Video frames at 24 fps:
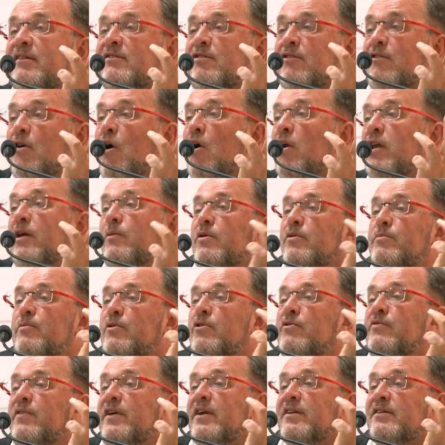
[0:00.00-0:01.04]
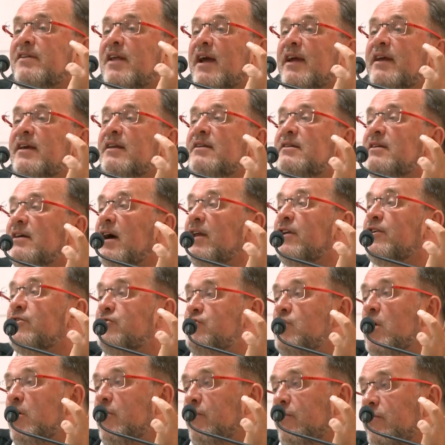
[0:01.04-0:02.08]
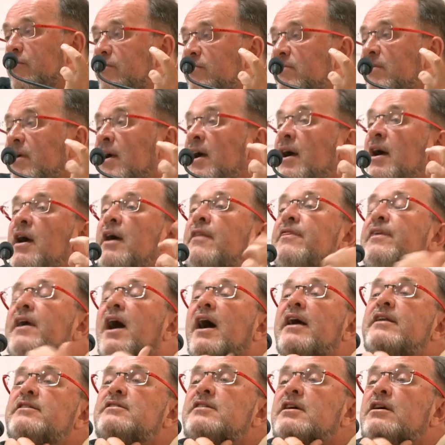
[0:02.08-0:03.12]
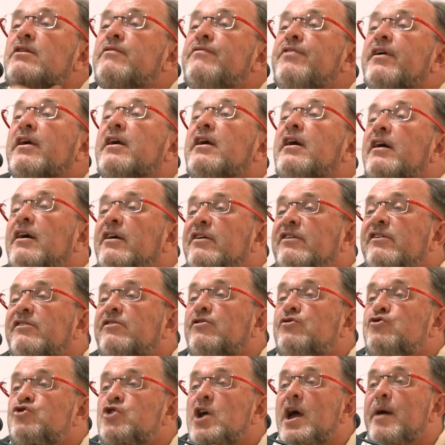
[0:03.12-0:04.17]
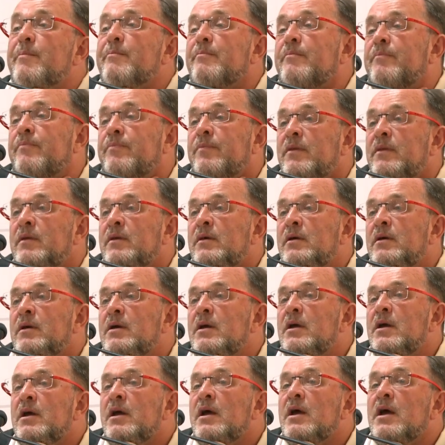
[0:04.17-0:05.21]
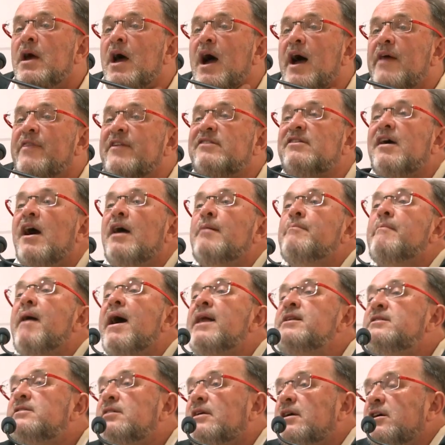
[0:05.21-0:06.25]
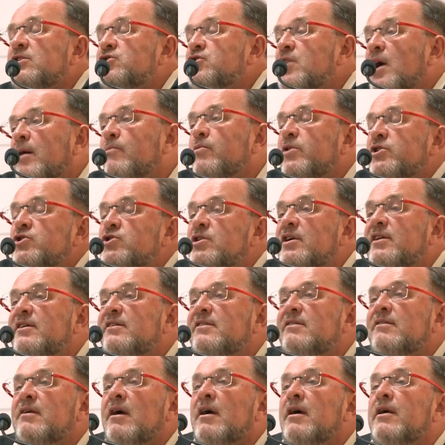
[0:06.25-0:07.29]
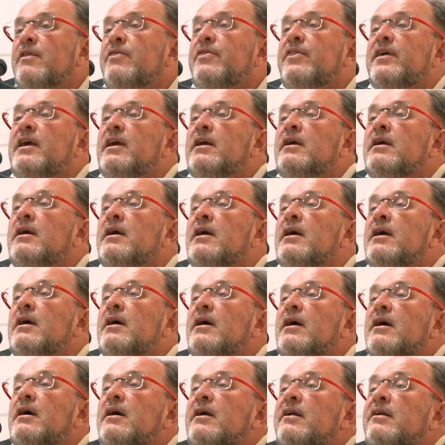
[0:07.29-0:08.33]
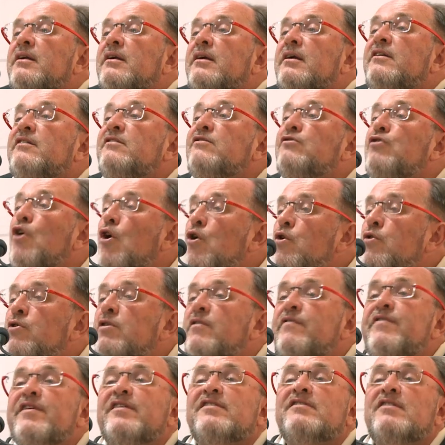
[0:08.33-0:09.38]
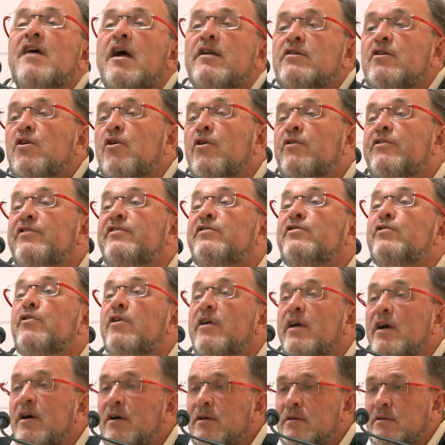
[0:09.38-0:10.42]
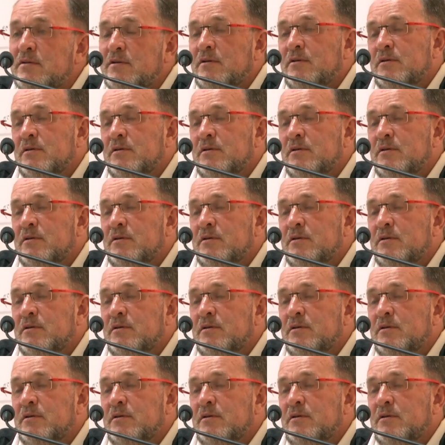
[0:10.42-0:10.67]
sort of Hollywood movies like Indiana Jones, the idea of the cursed gem. And the Siamantika gem, which is the stone of the sun god Surya.